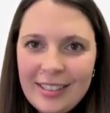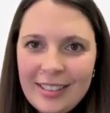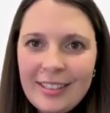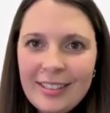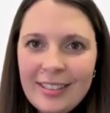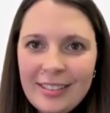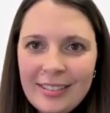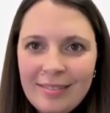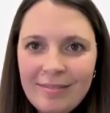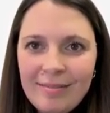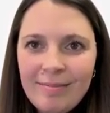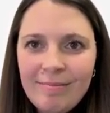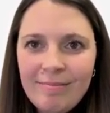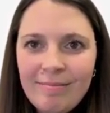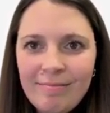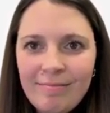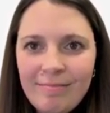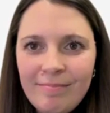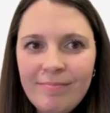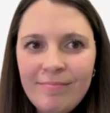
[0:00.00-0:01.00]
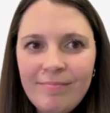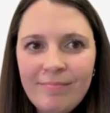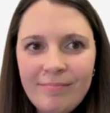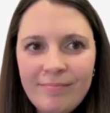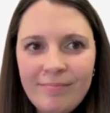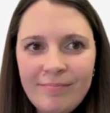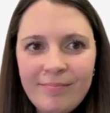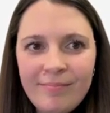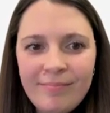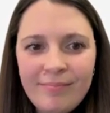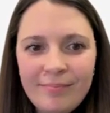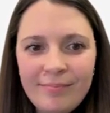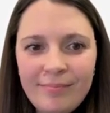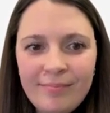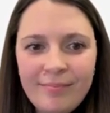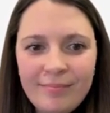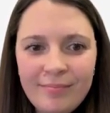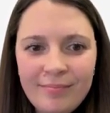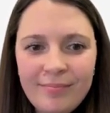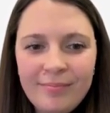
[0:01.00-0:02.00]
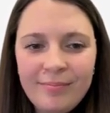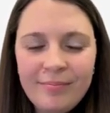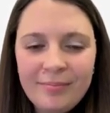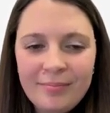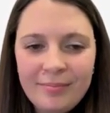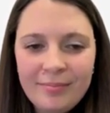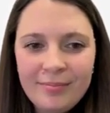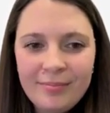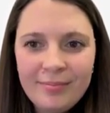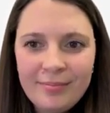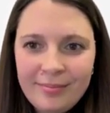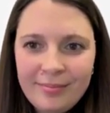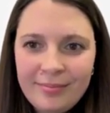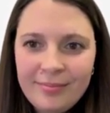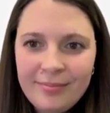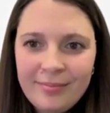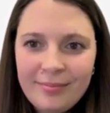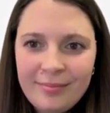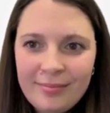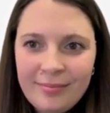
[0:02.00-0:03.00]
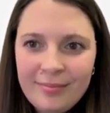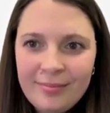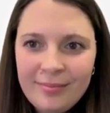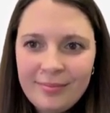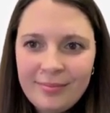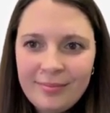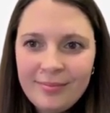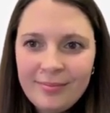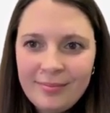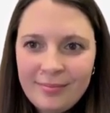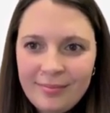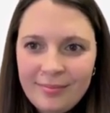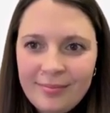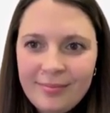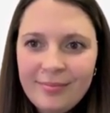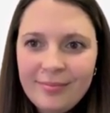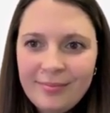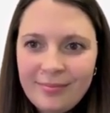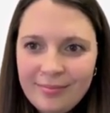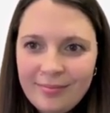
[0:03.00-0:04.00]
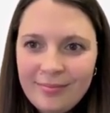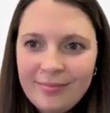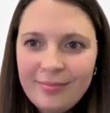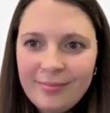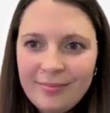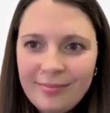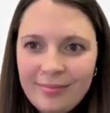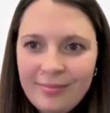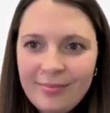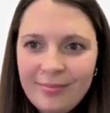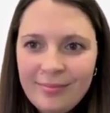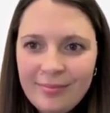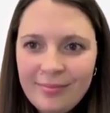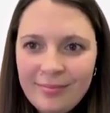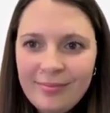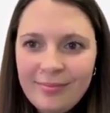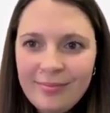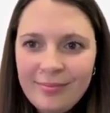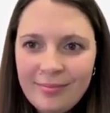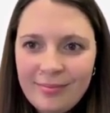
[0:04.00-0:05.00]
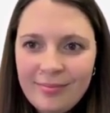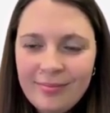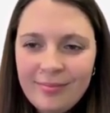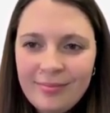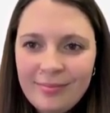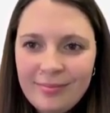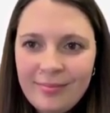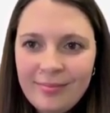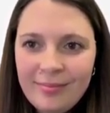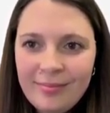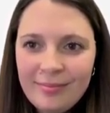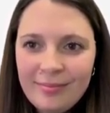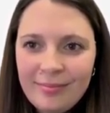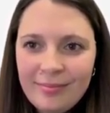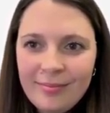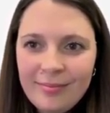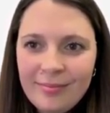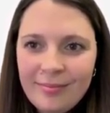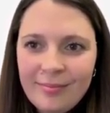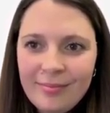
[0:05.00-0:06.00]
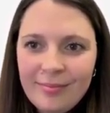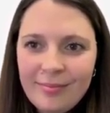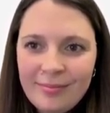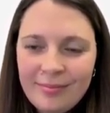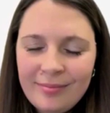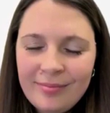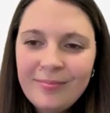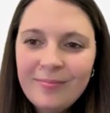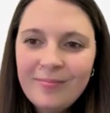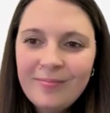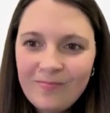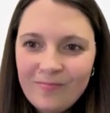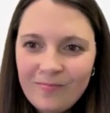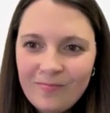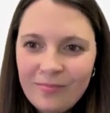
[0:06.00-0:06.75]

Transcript: No words are spoken by the person on screen.